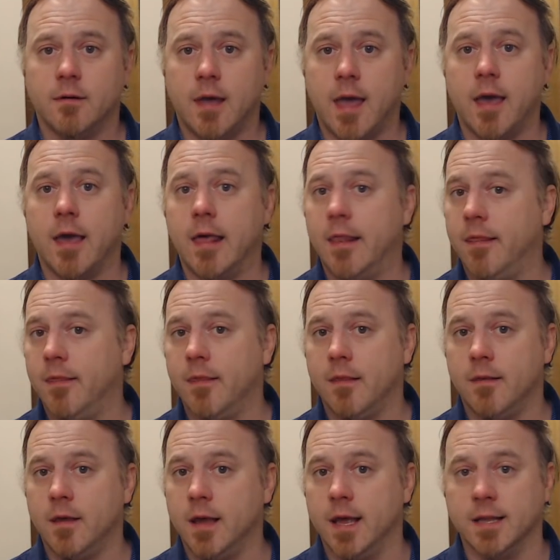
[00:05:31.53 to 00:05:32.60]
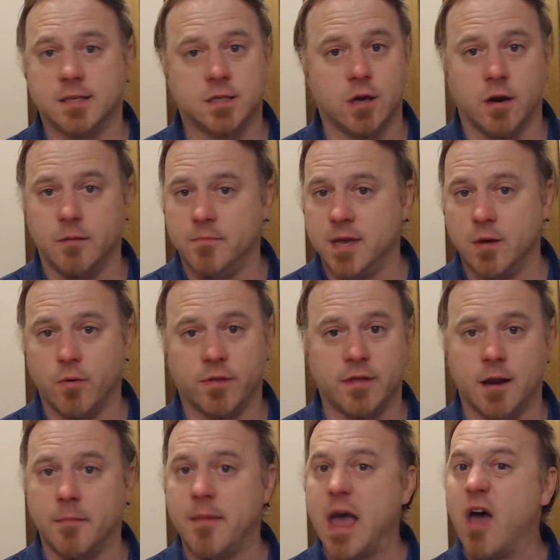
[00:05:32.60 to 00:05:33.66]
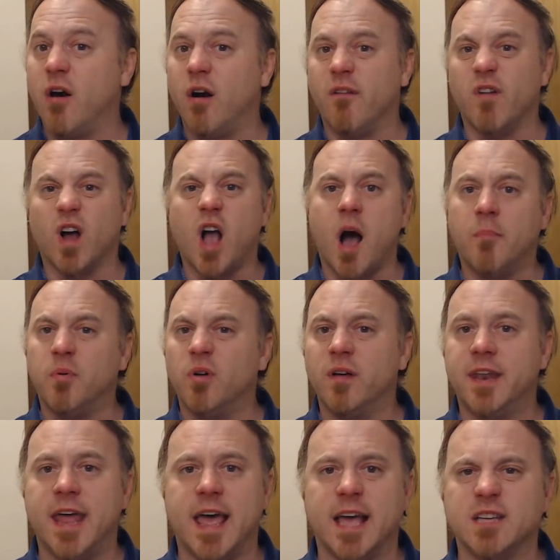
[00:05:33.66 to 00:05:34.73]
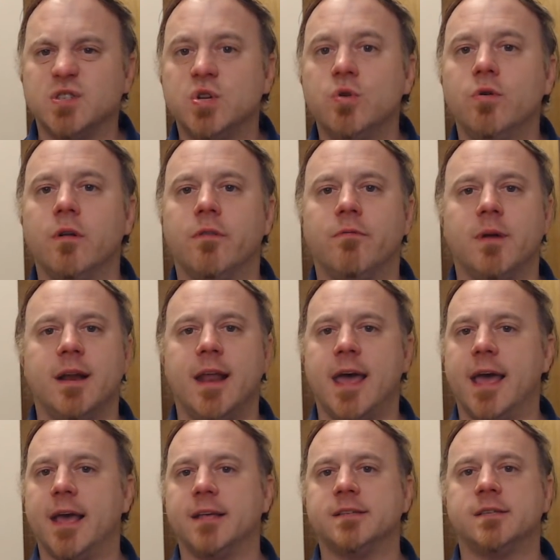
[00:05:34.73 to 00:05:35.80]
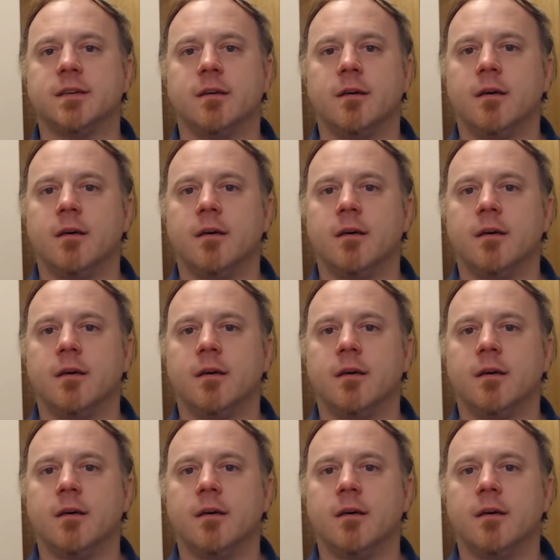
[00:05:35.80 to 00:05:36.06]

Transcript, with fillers: And it's going to be within a matter of a couple of days, two to three days,